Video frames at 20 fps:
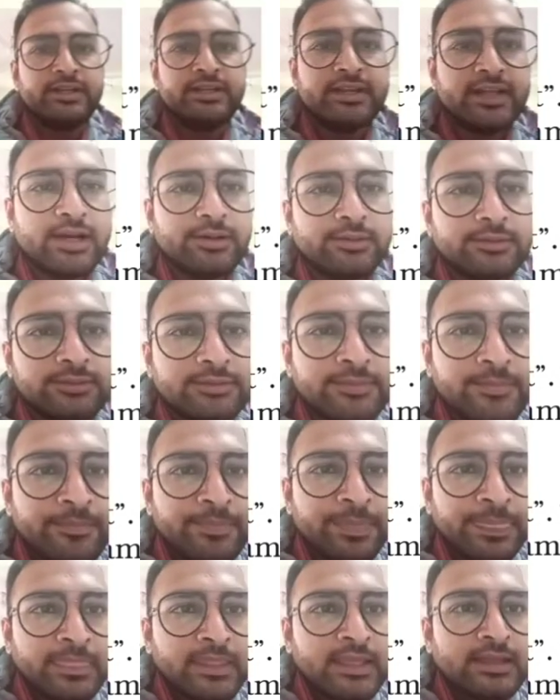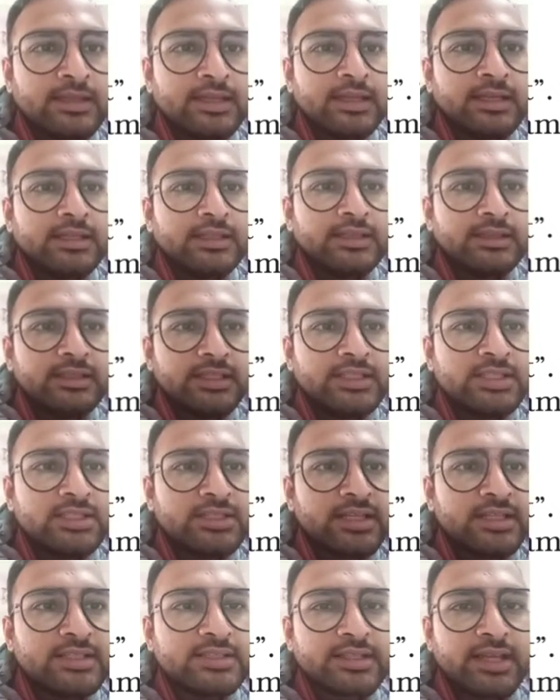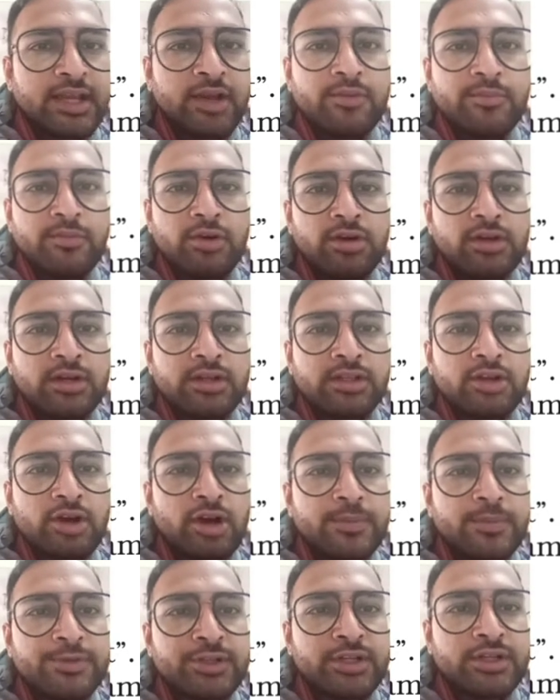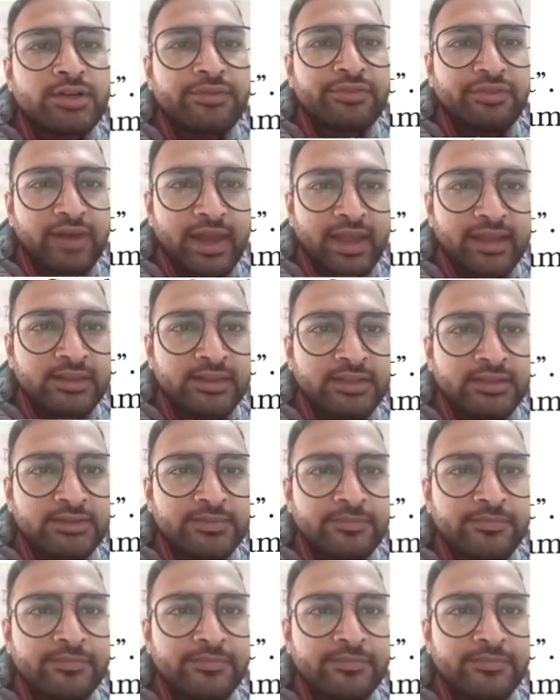down. This change gave bowler the option of length,